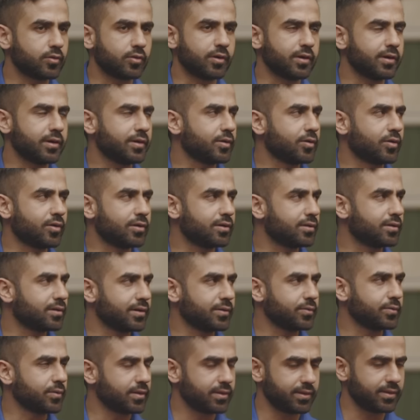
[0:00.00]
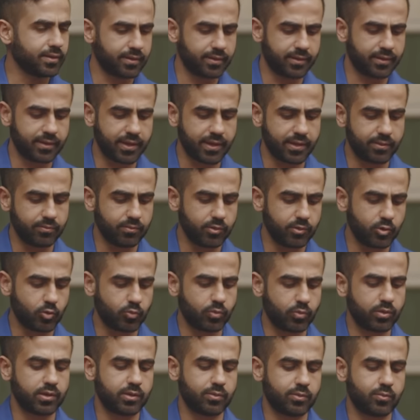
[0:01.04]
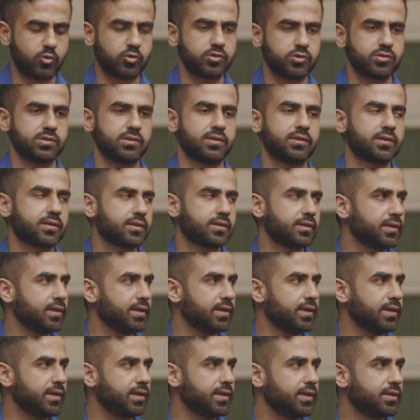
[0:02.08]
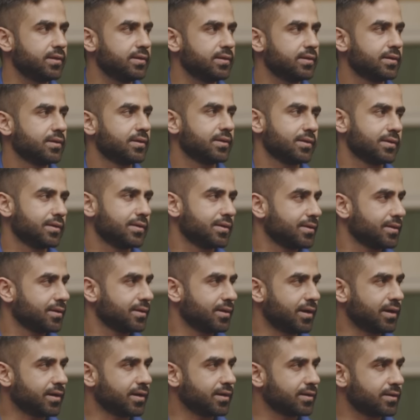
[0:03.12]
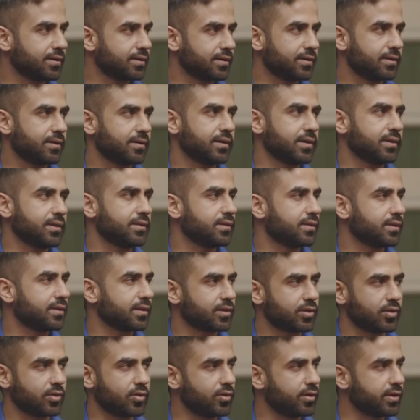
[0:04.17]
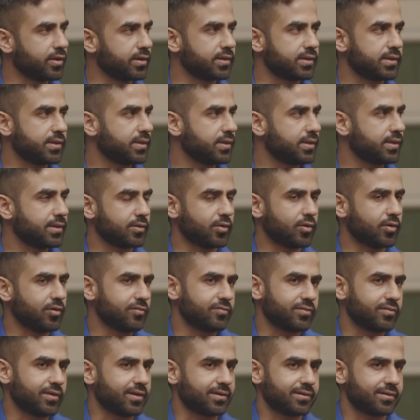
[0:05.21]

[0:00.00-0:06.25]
no not, not, at all. all. It not was the all. same human emotions, greed. Yeah hunger, insecurity, exactly. all of yeah. that.